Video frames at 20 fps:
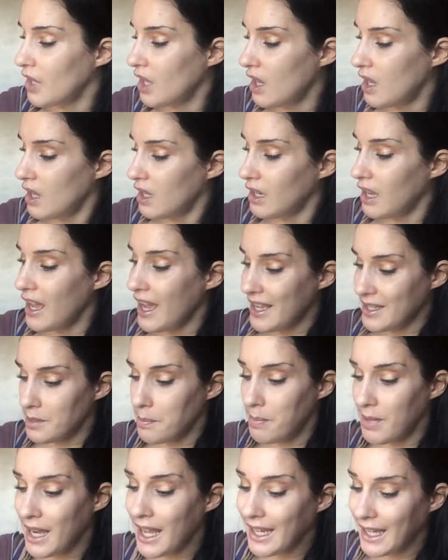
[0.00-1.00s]
Like, as
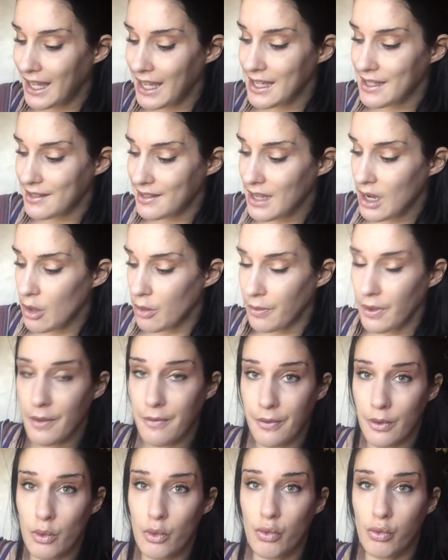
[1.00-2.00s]
a blanket itself,
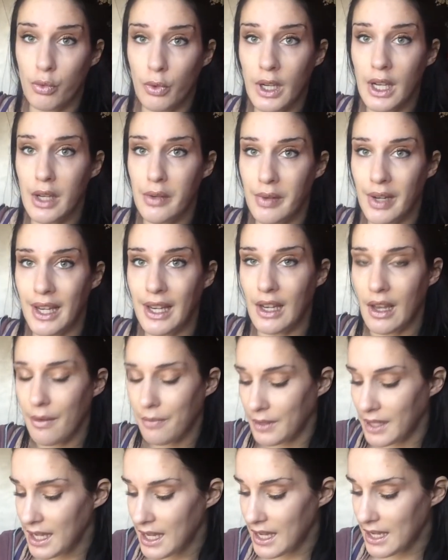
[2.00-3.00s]
it feels really, really
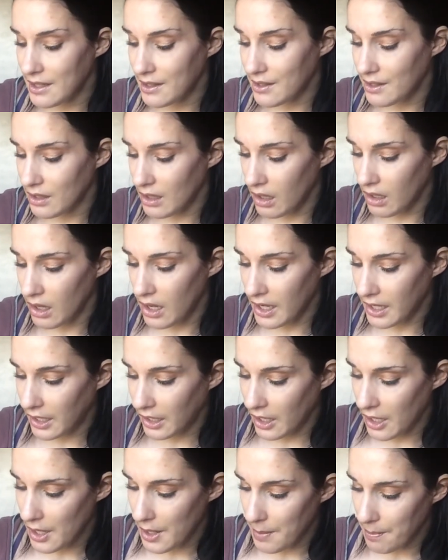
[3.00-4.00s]
lovely. It's
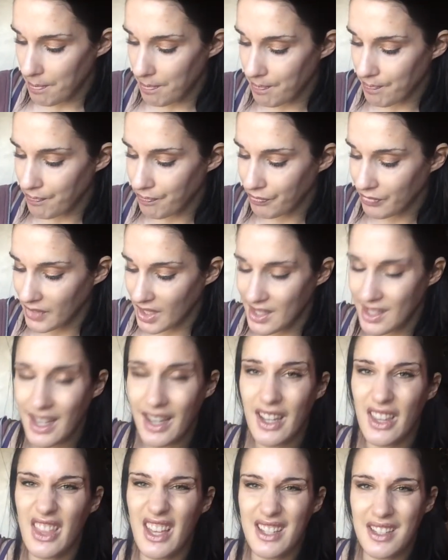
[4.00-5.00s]
like
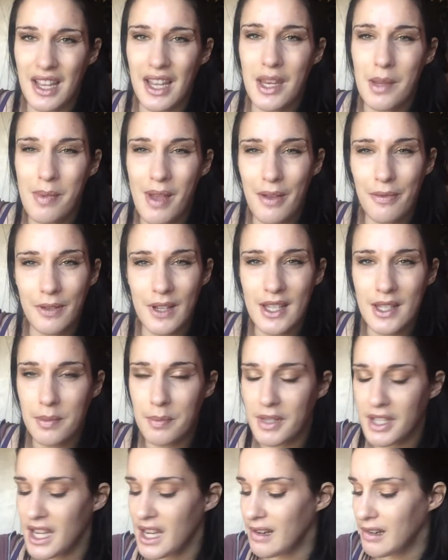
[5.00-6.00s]
that teddy bear fleece
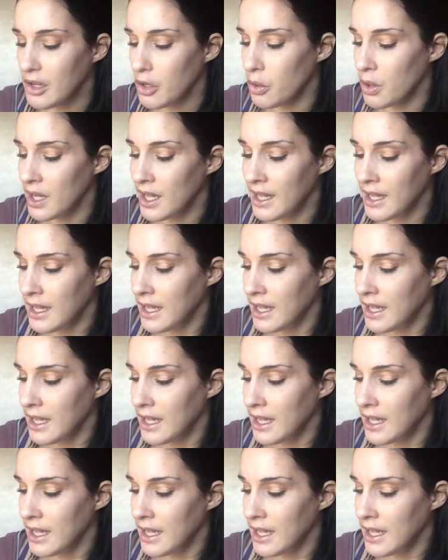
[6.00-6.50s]
material.